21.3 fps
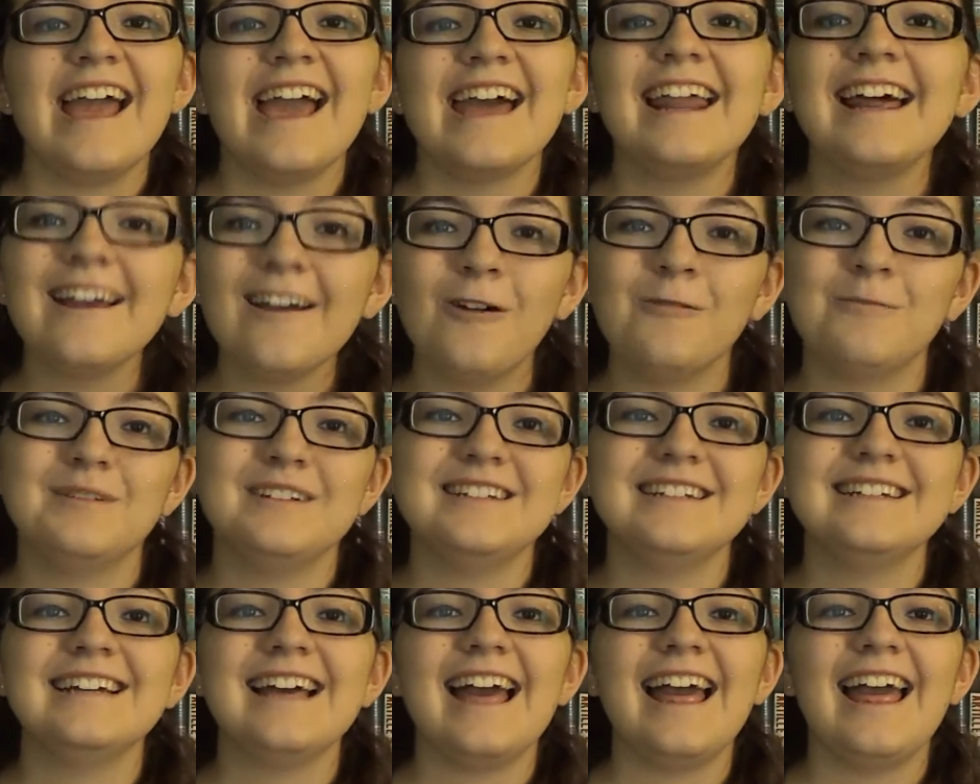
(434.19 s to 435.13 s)
And I
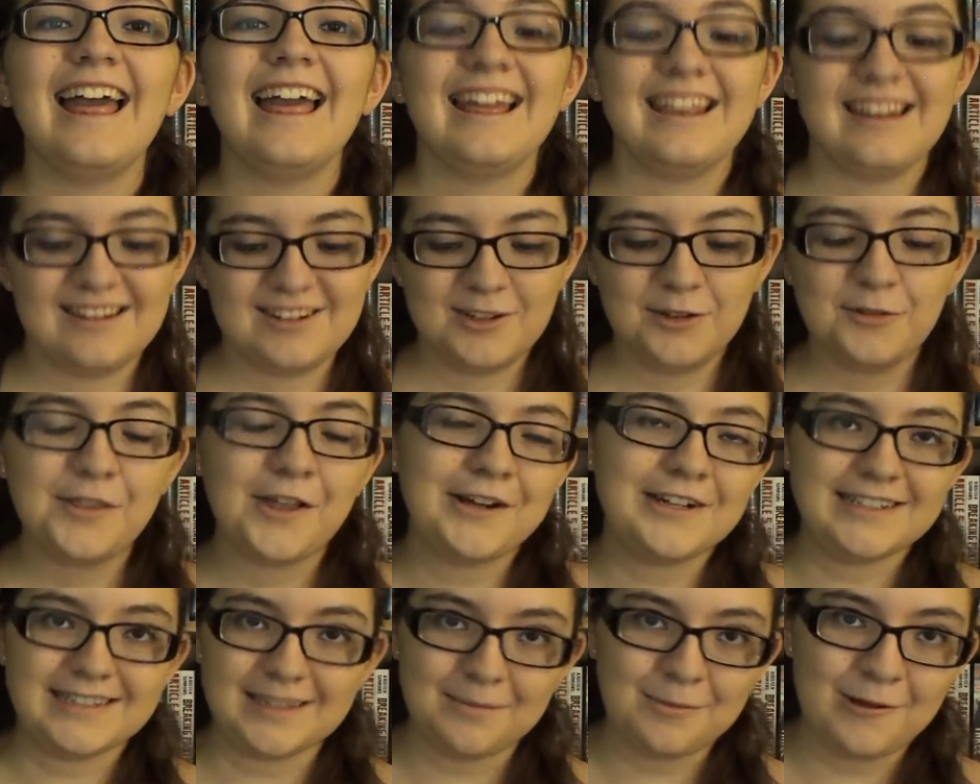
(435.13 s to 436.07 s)
opened it, and to
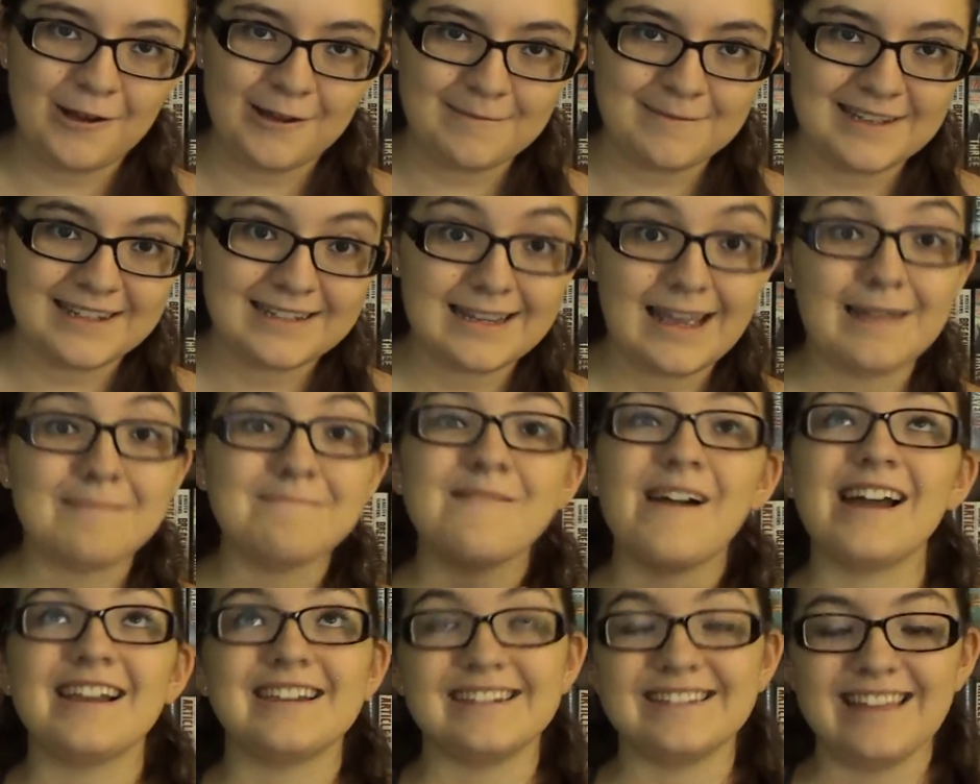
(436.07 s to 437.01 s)
their disappointment and
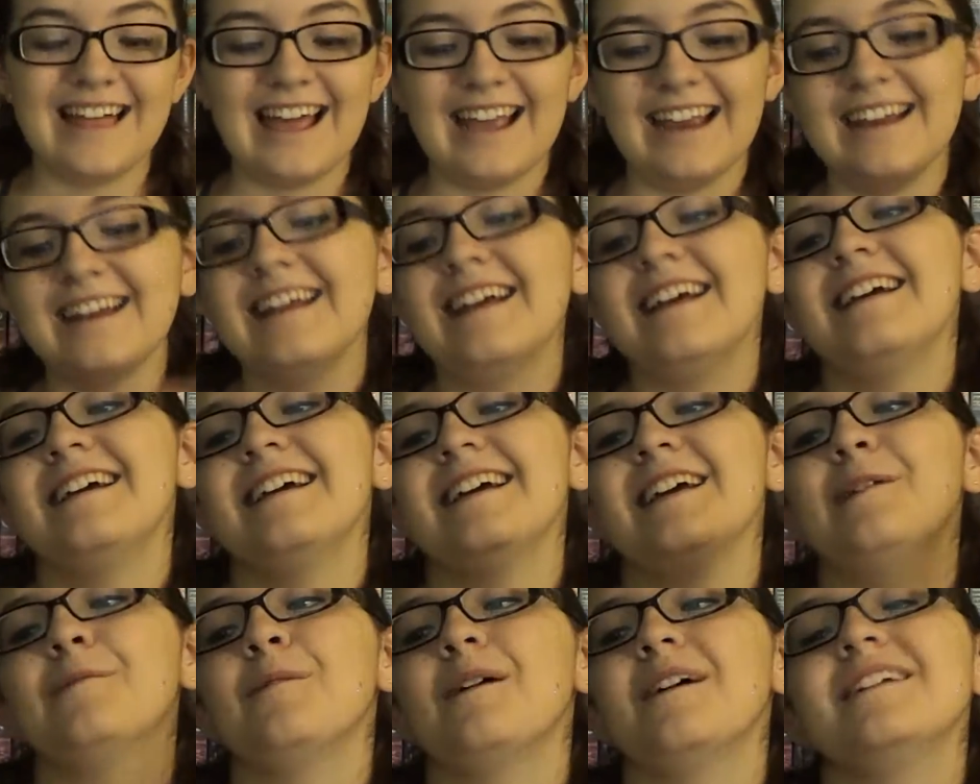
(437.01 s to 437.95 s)
my delight,
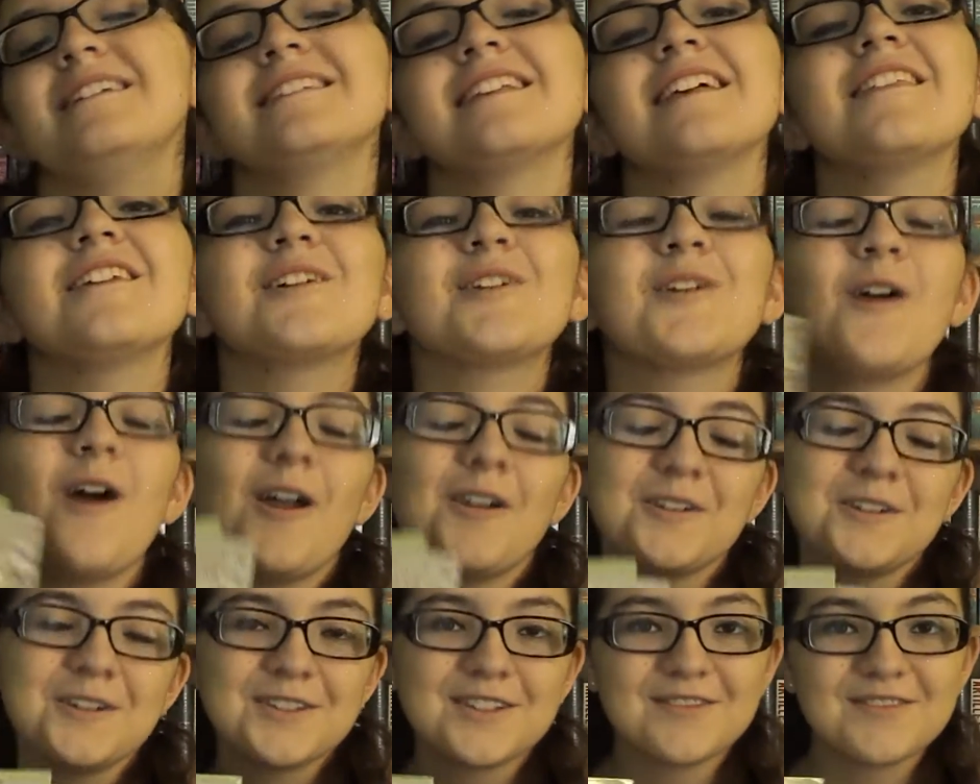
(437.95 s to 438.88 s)
it was the
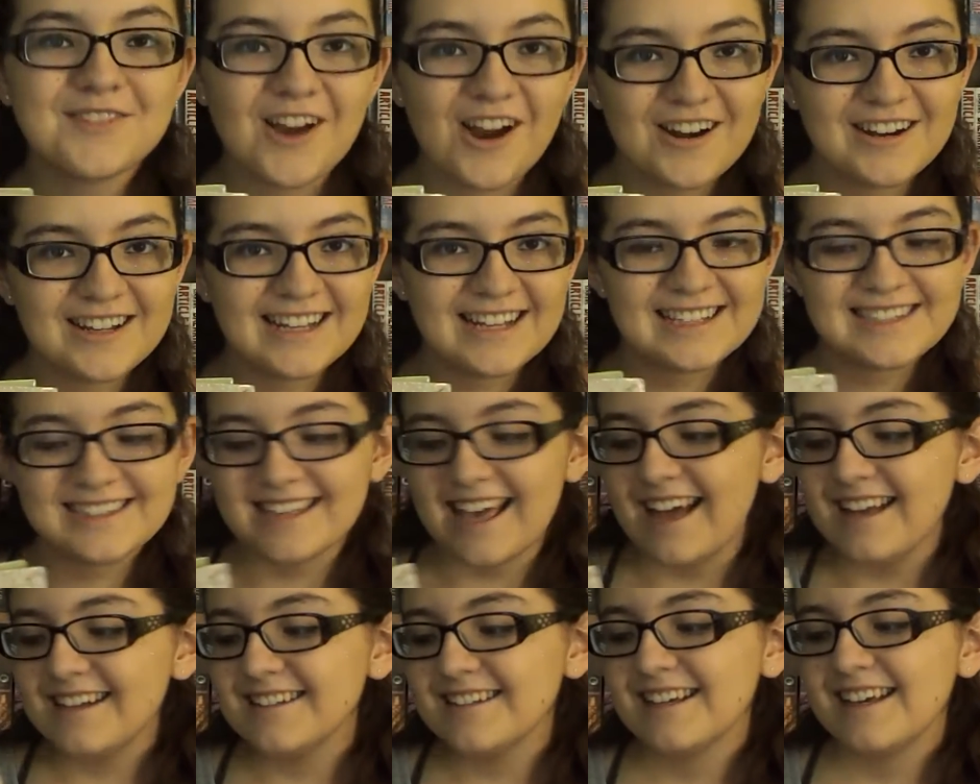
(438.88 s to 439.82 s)
Chronicles of Narnia
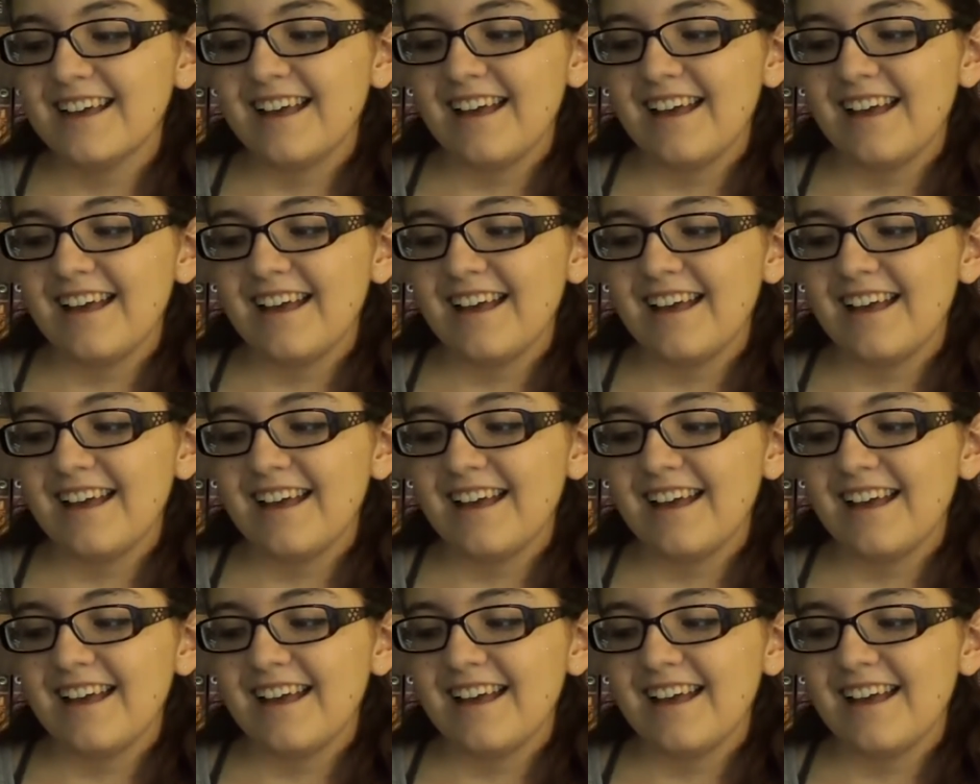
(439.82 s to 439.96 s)
set.